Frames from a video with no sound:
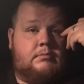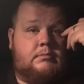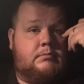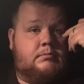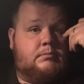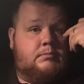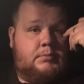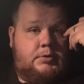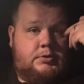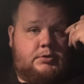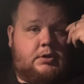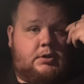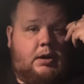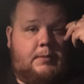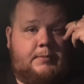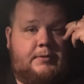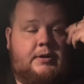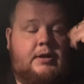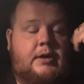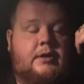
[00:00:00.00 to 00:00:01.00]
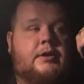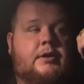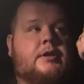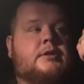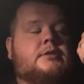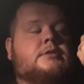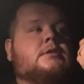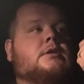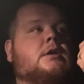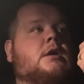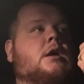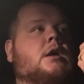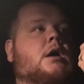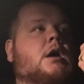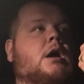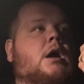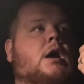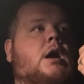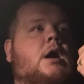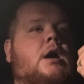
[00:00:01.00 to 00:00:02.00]
most common nowadays,
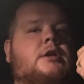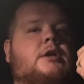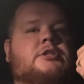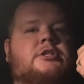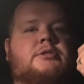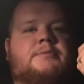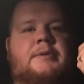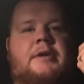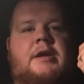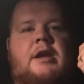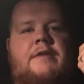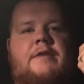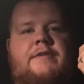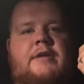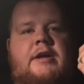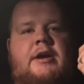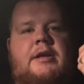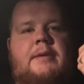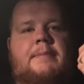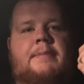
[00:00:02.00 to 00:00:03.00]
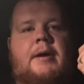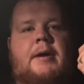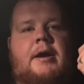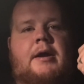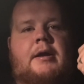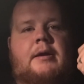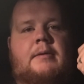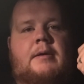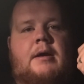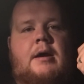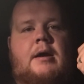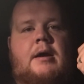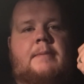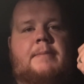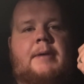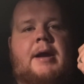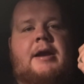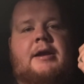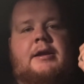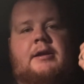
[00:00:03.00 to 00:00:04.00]
just be careful how you
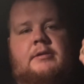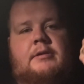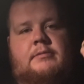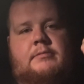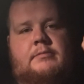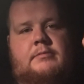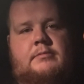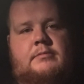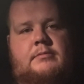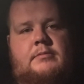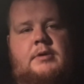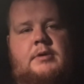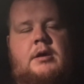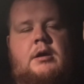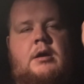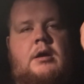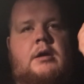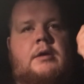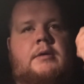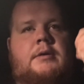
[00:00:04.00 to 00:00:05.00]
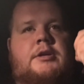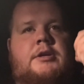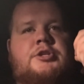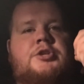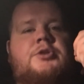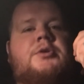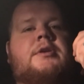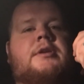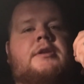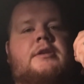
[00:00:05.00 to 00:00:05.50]
pack it, because you can